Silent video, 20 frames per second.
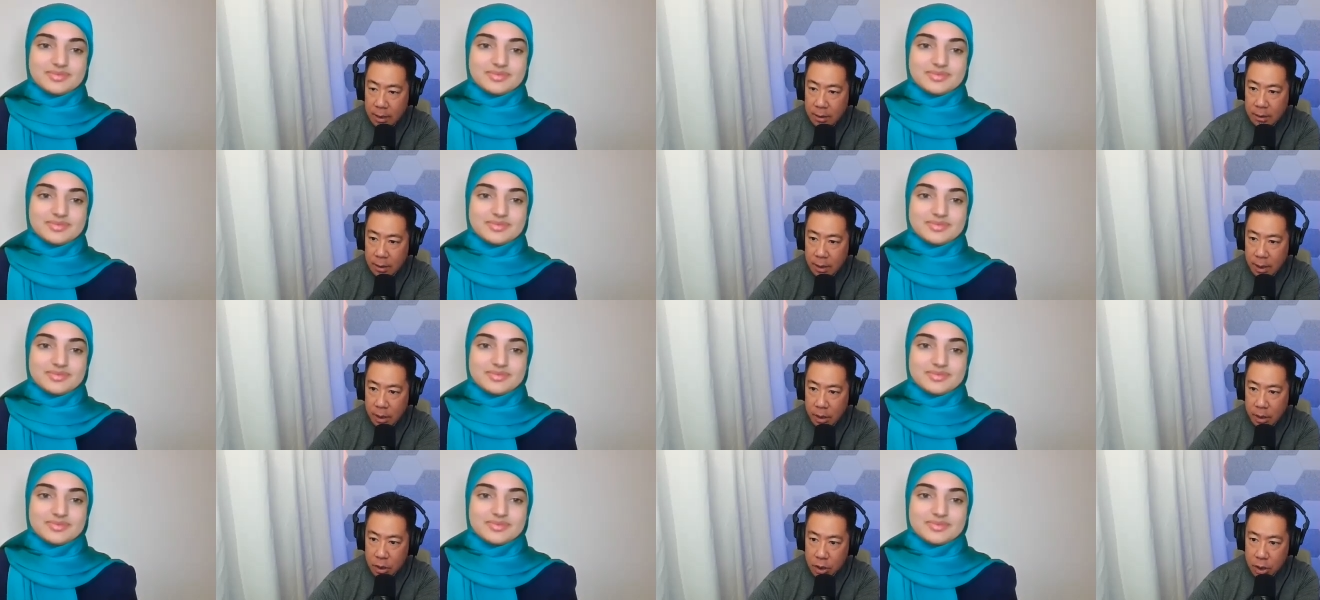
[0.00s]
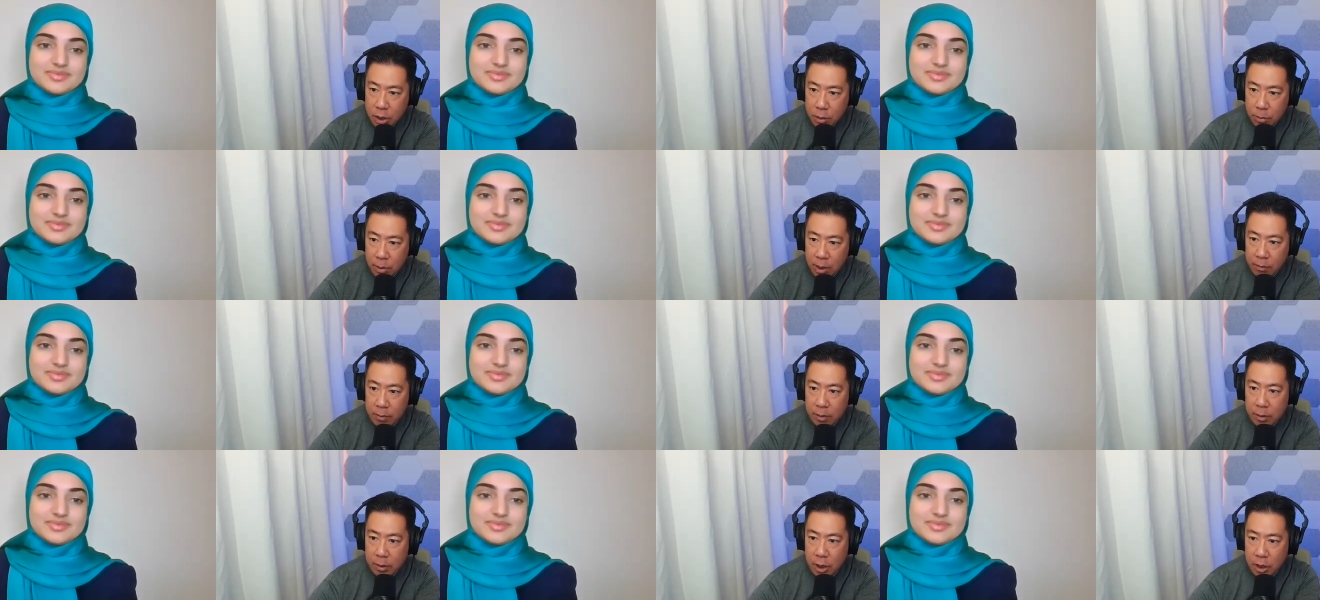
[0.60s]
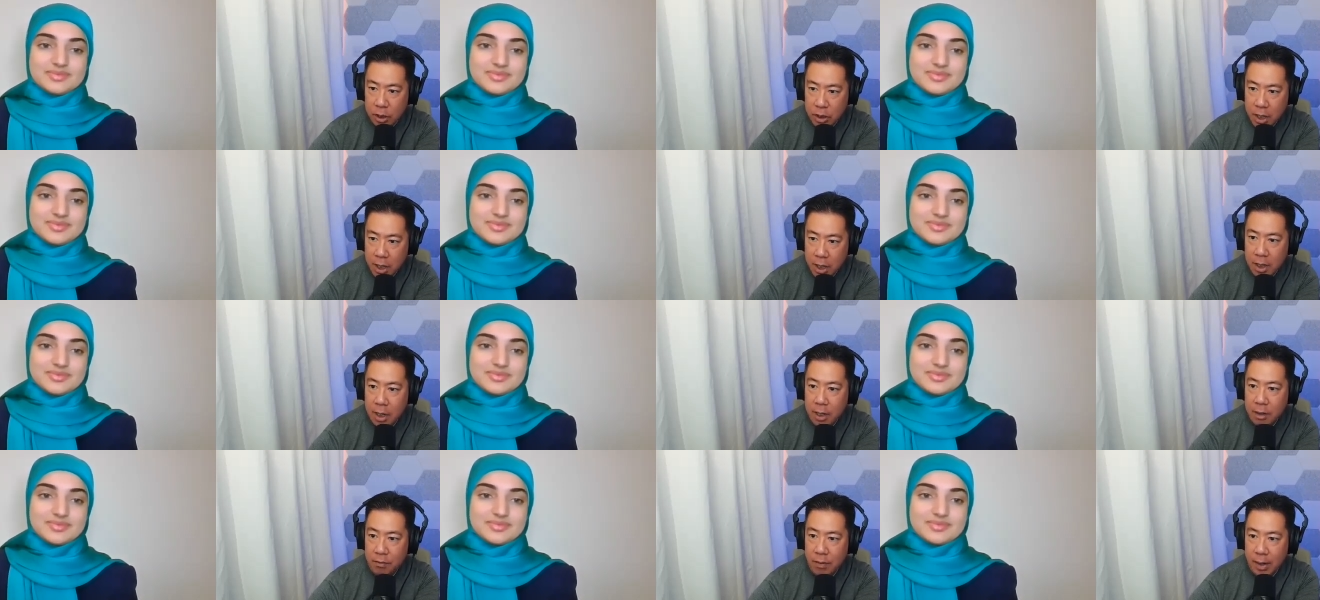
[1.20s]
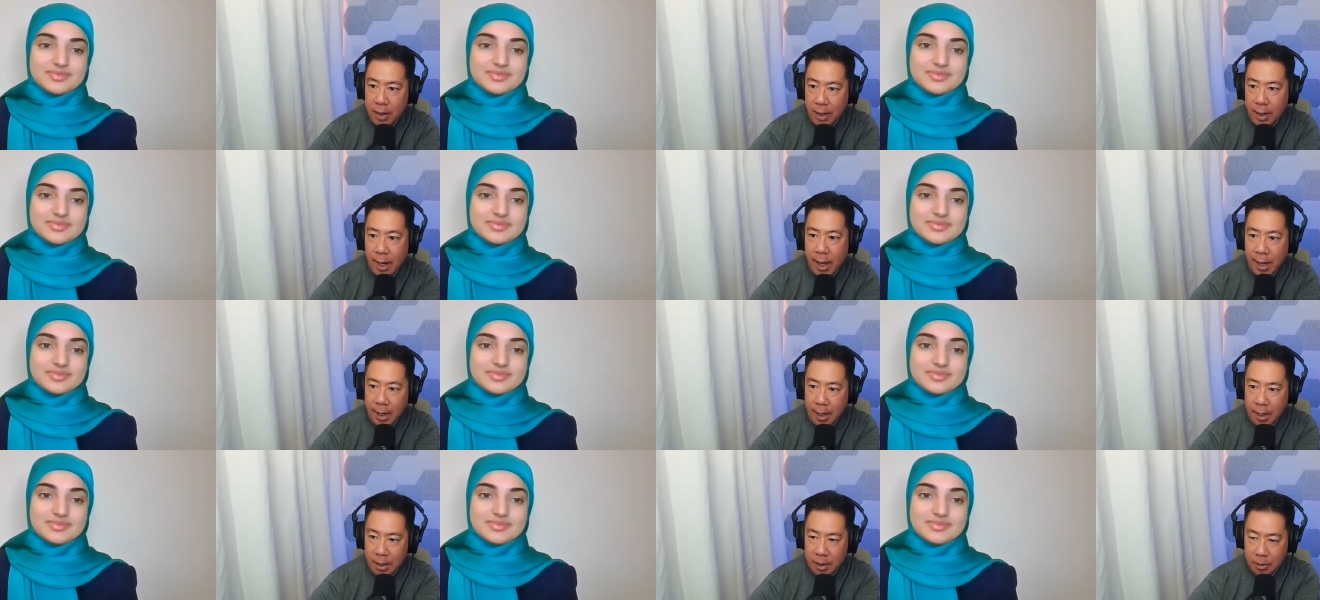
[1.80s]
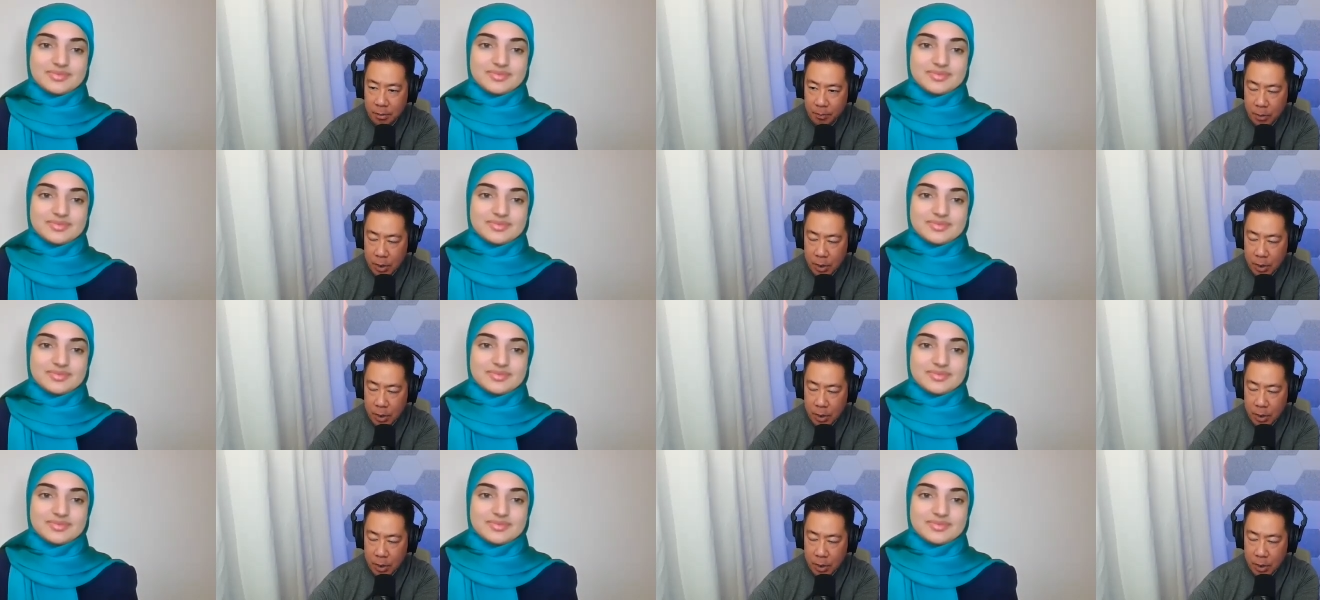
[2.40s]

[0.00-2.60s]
Speaker 1: Today on the show, we have Najat Fadlallah.